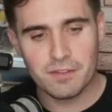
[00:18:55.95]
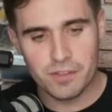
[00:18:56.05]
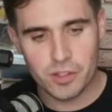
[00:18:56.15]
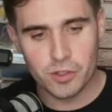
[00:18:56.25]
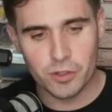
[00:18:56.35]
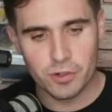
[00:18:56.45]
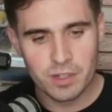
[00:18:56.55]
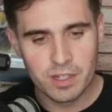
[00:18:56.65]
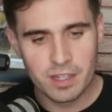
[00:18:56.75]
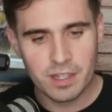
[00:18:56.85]
view
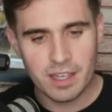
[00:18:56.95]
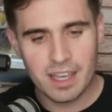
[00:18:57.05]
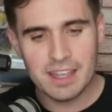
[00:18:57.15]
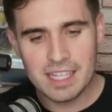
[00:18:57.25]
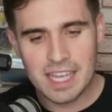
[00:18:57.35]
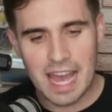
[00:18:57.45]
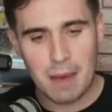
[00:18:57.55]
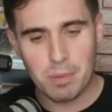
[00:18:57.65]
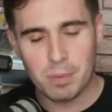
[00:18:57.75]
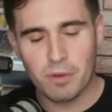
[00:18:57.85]
in the
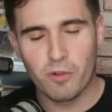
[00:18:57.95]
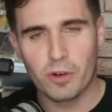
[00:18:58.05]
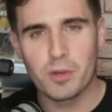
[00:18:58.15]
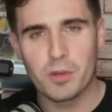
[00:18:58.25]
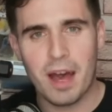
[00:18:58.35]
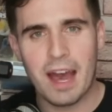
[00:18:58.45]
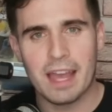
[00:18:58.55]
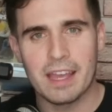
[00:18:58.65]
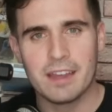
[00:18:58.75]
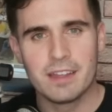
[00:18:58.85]
app before you buy,